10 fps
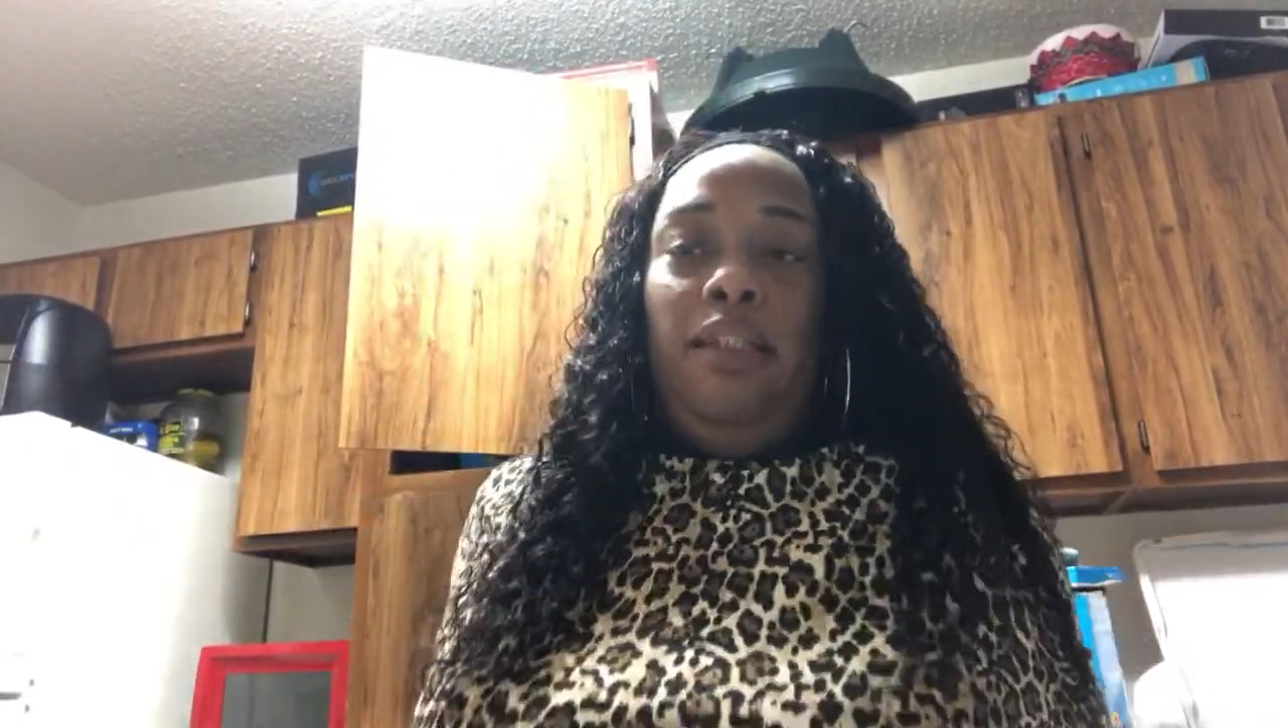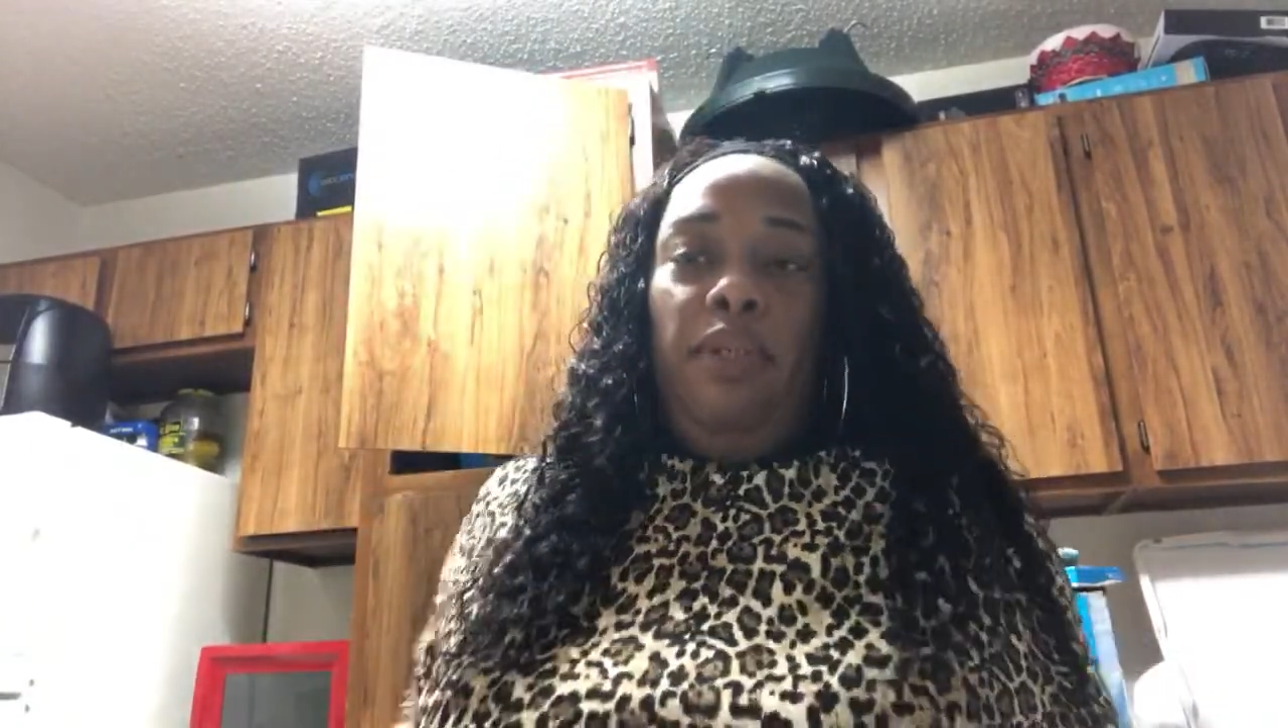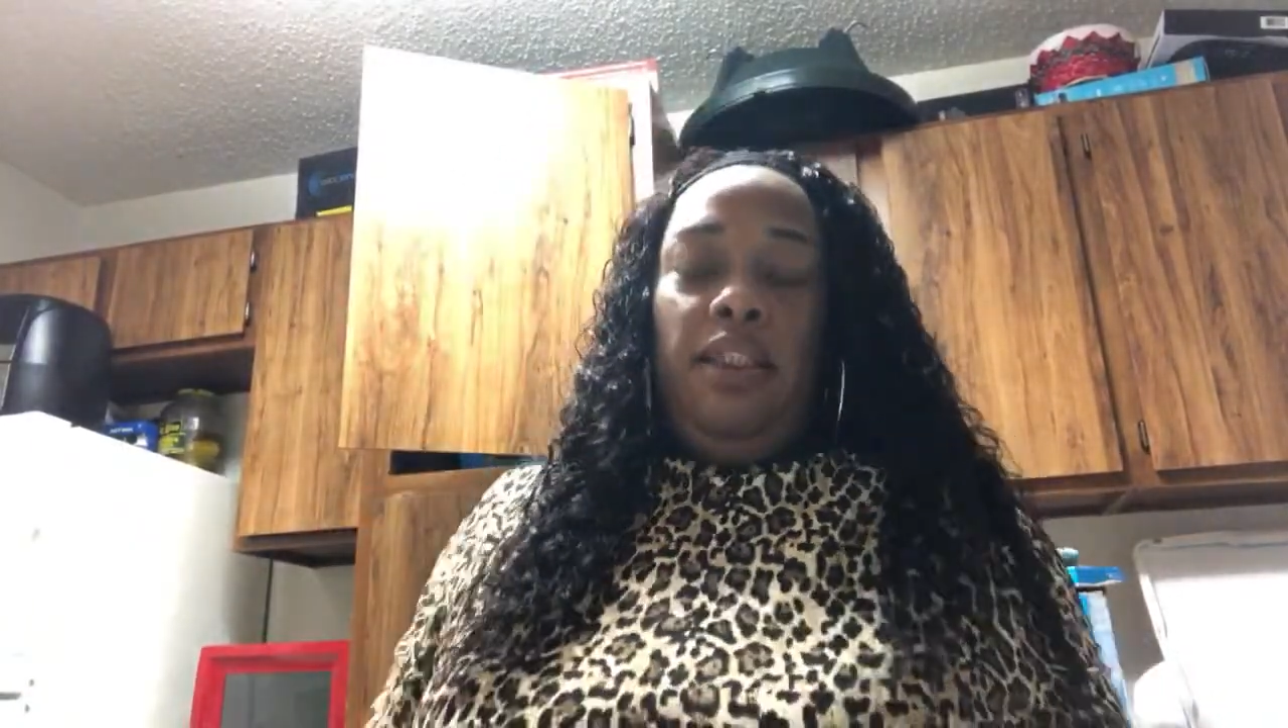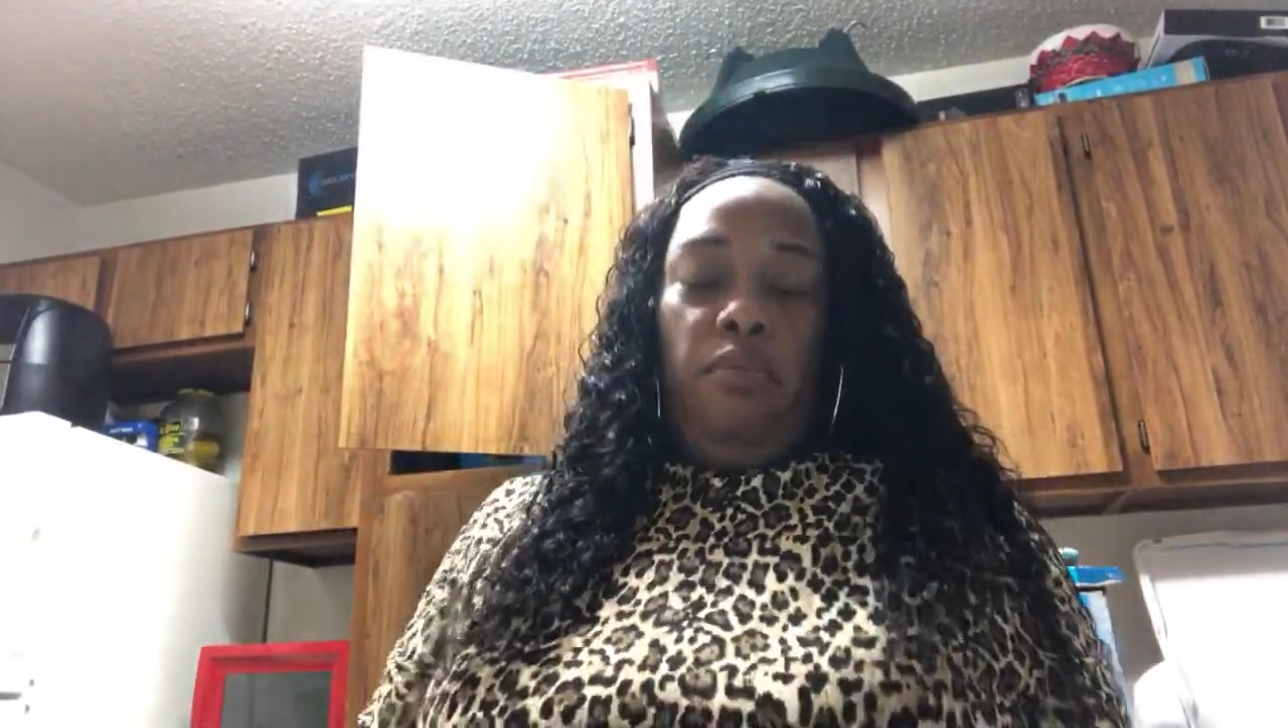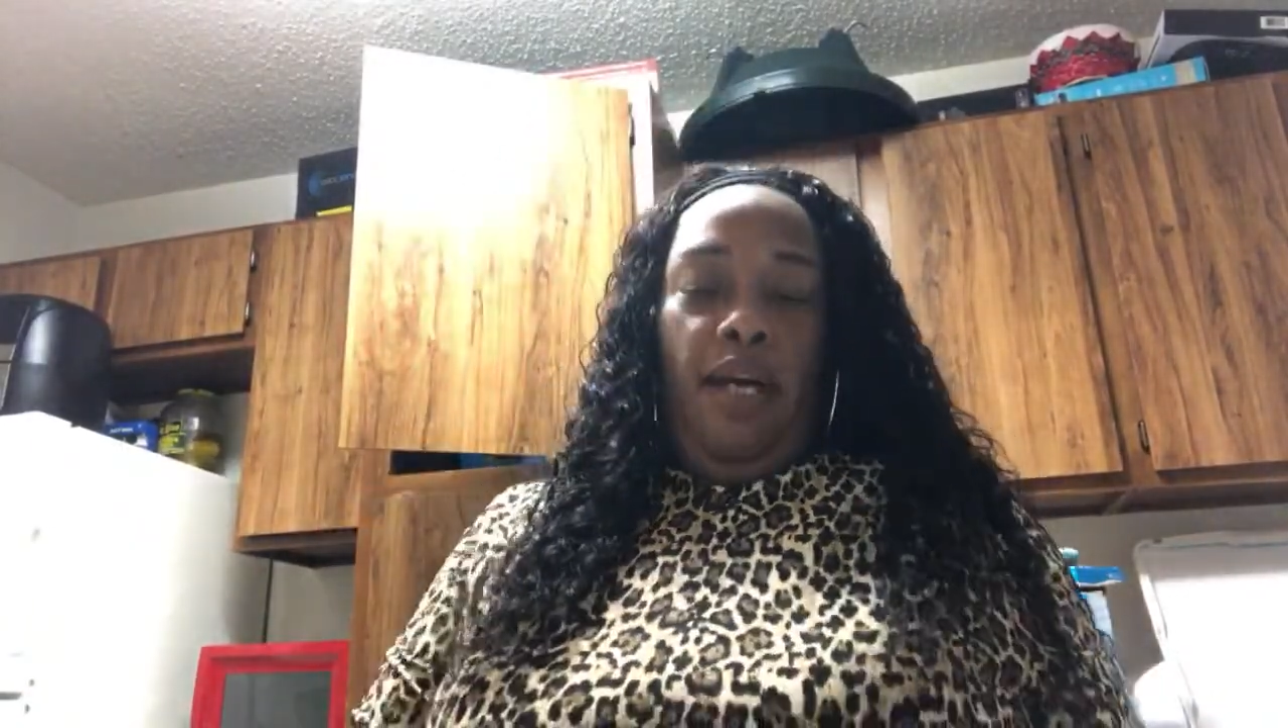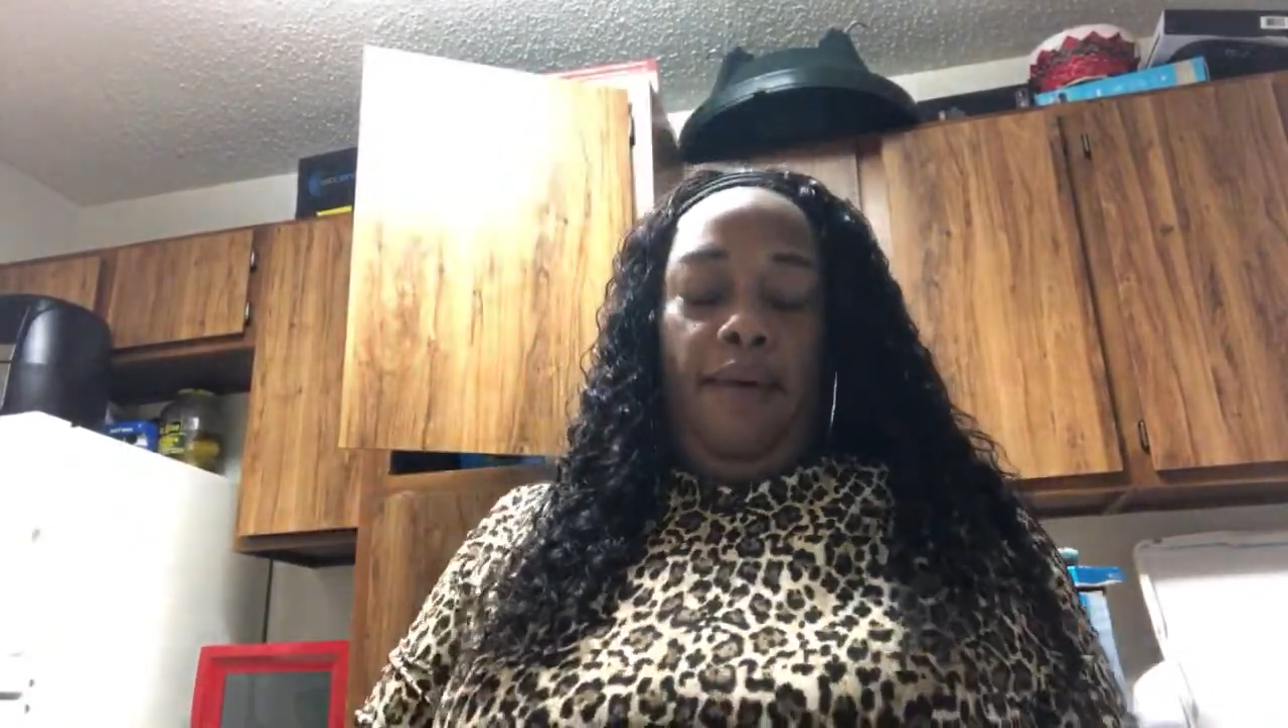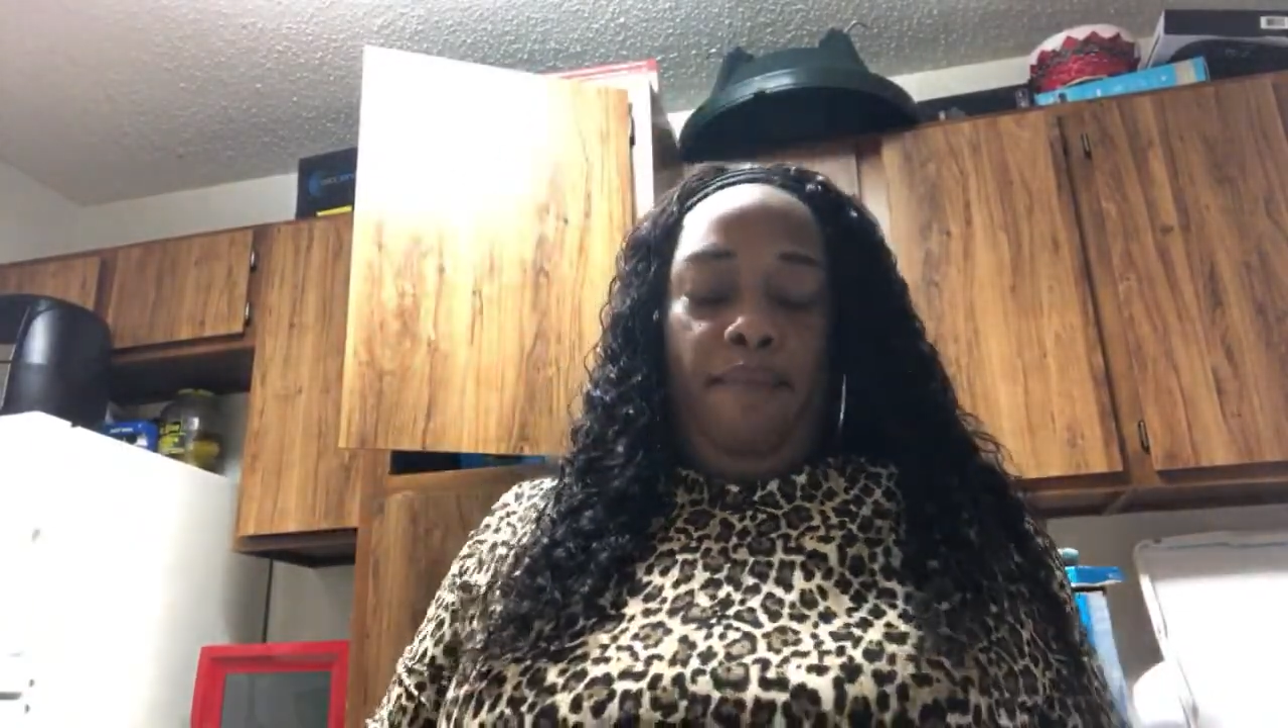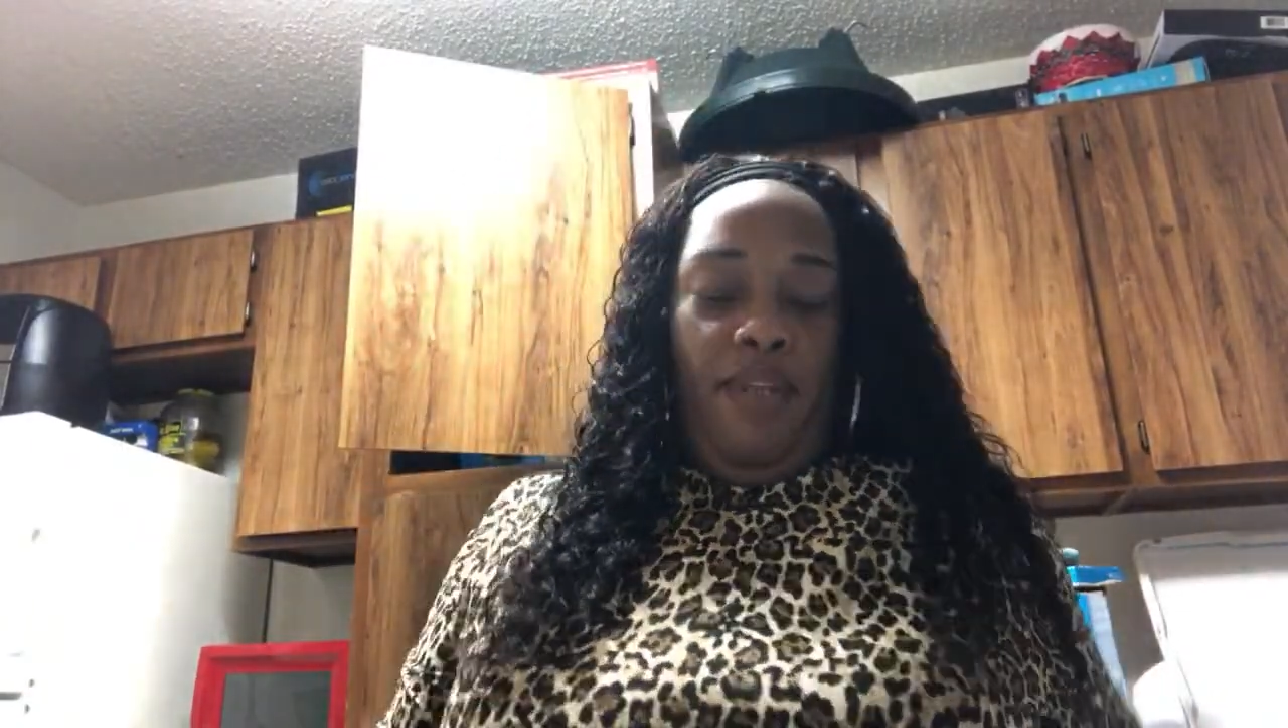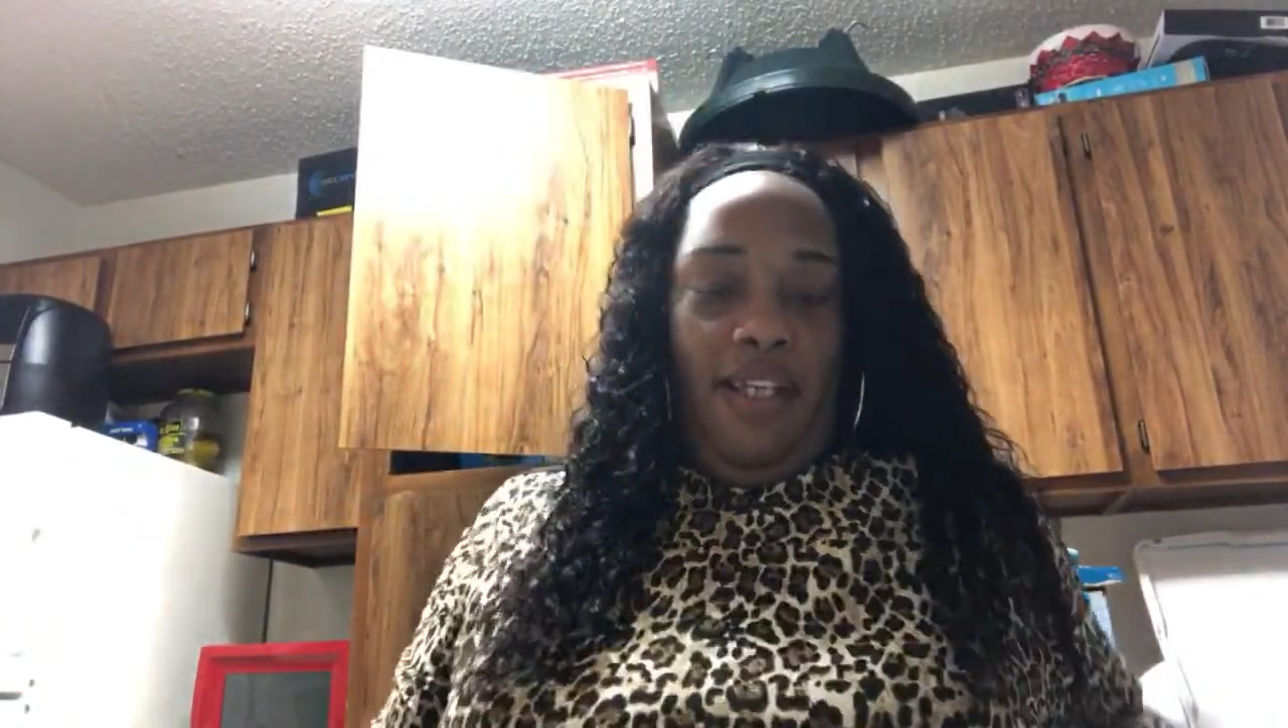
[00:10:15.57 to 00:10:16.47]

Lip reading: sweet sweat.